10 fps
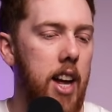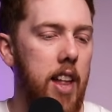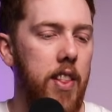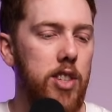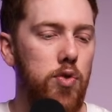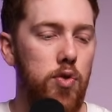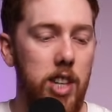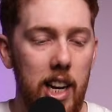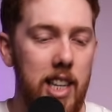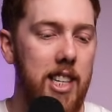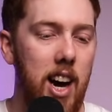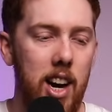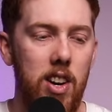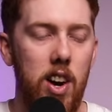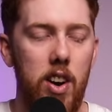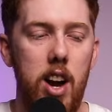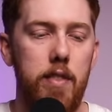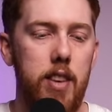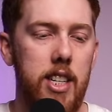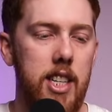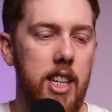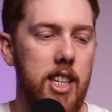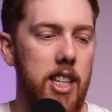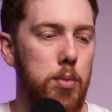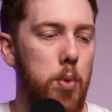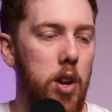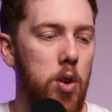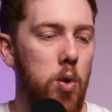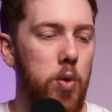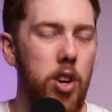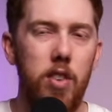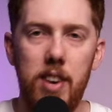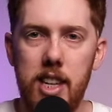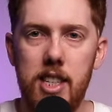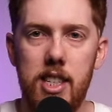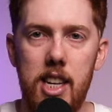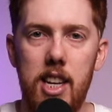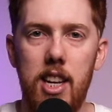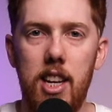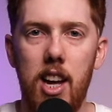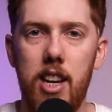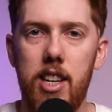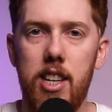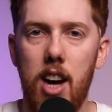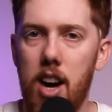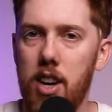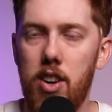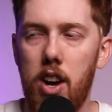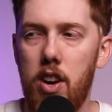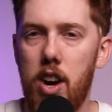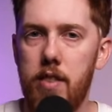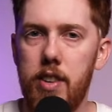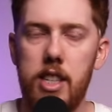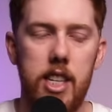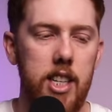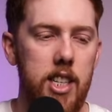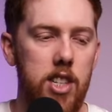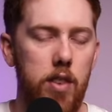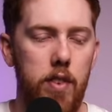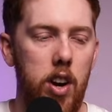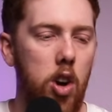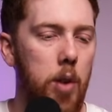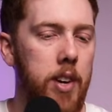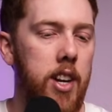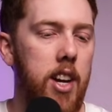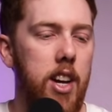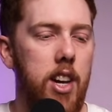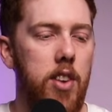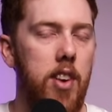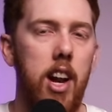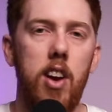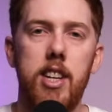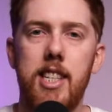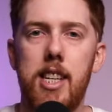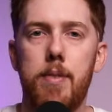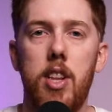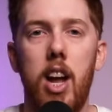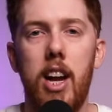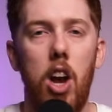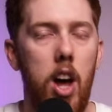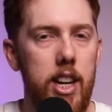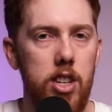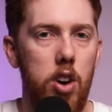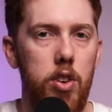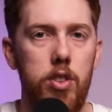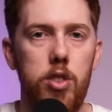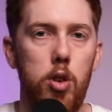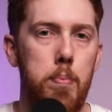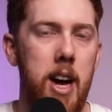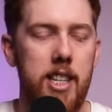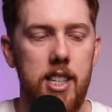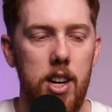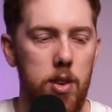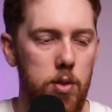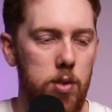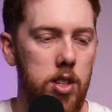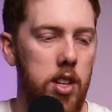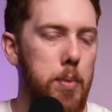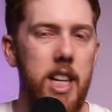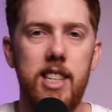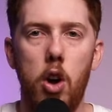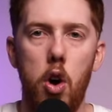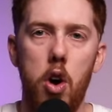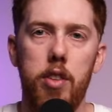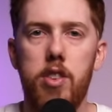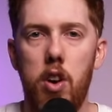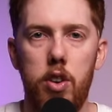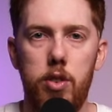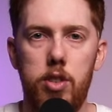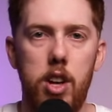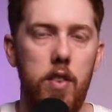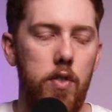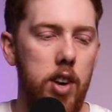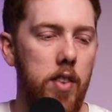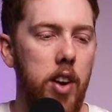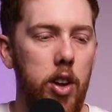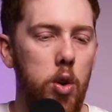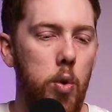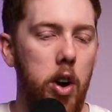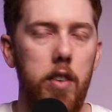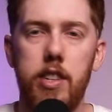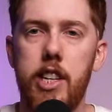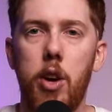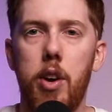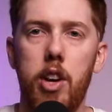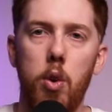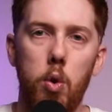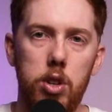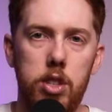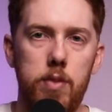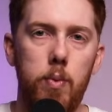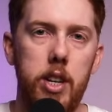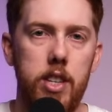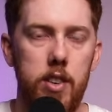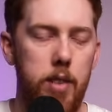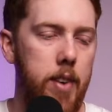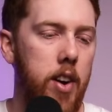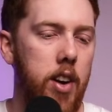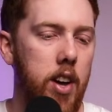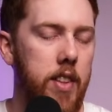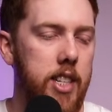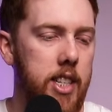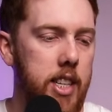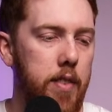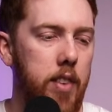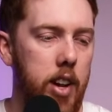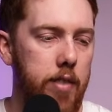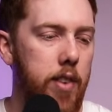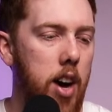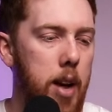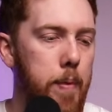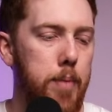This really dark 990 V6 is pretty cool. You don't really see a dark 990 V6. It's not very common. You really only see them in the light tones or pastels, but these earth tones are really, really cool. And obviously going into autumn, winter in America, this is definitely a vibe. The